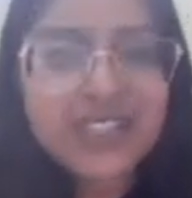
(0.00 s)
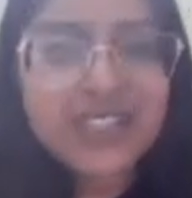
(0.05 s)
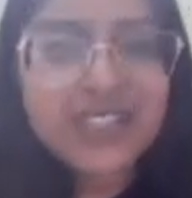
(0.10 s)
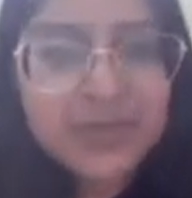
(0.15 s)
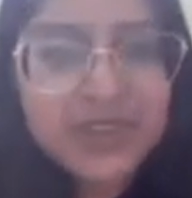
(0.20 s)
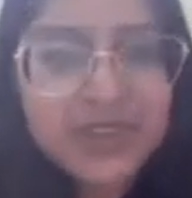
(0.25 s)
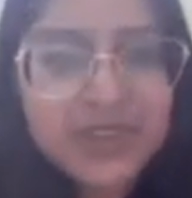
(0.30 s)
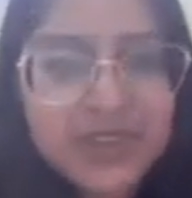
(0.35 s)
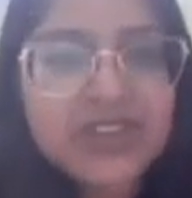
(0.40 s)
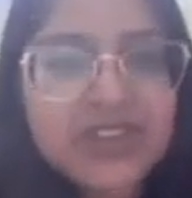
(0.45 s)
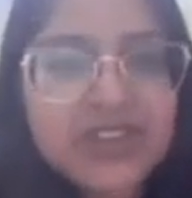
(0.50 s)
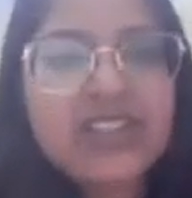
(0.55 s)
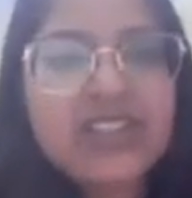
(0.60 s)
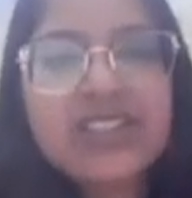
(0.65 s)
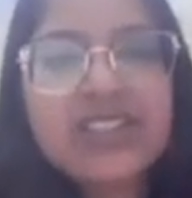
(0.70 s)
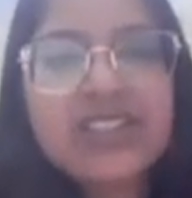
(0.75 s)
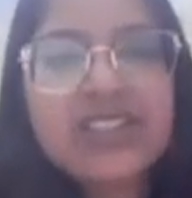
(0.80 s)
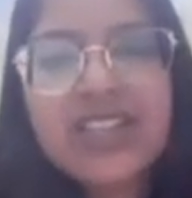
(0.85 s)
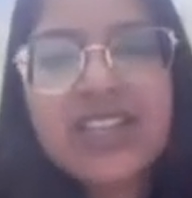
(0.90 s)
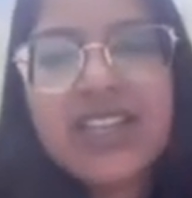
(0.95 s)
or stated
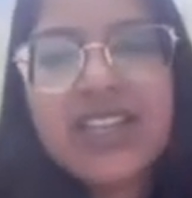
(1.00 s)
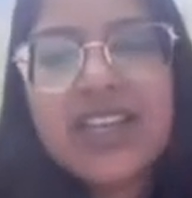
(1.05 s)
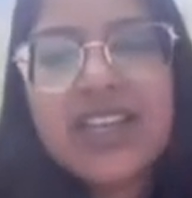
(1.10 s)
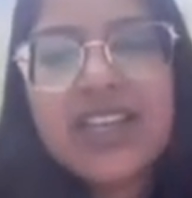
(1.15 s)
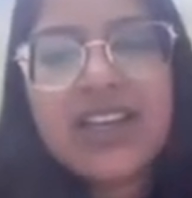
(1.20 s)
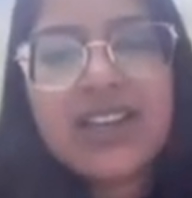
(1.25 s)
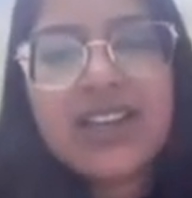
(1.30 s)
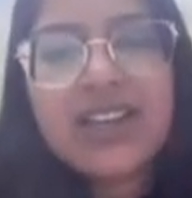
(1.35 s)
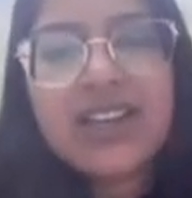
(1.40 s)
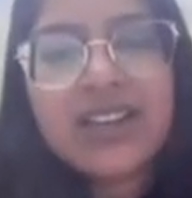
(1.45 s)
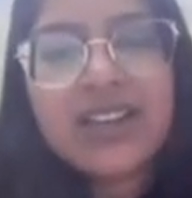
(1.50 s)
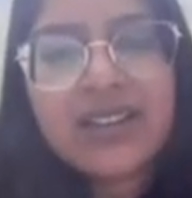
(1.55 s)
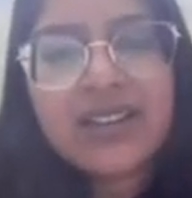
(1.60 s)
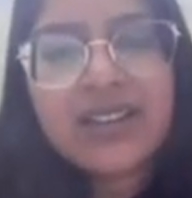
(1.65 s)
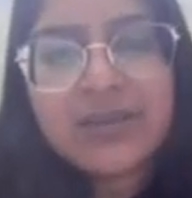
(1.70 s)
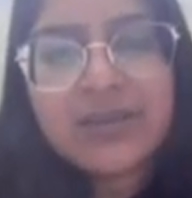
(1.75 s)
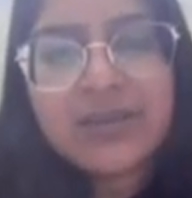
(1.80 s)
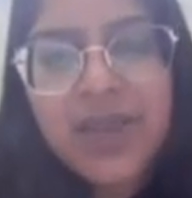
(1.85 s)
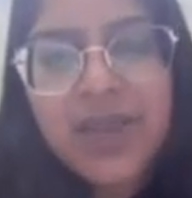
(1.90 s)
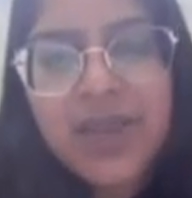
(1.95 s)
preference,
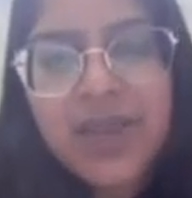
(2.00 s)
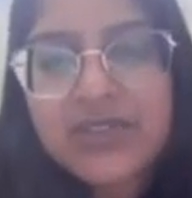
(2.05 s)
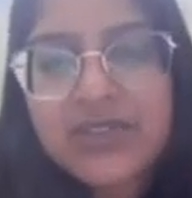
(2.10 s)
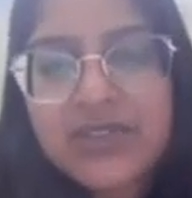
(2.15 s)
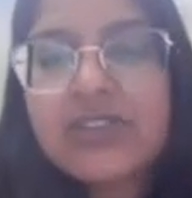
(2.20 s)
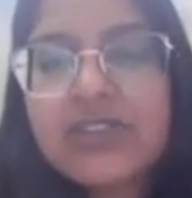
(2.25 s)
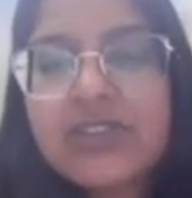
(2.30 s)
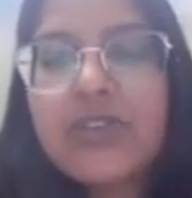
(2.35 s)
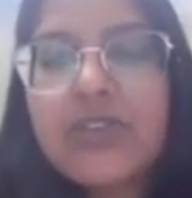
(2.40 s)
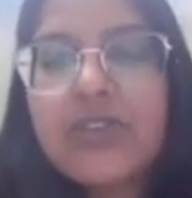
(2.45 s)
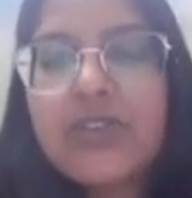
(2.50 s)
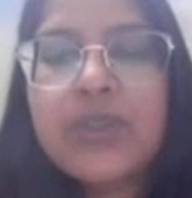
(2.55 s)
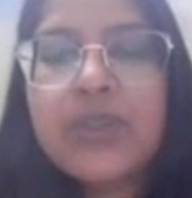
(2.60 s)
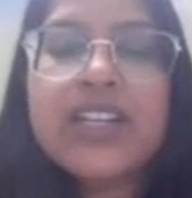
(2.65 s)
matches with 4,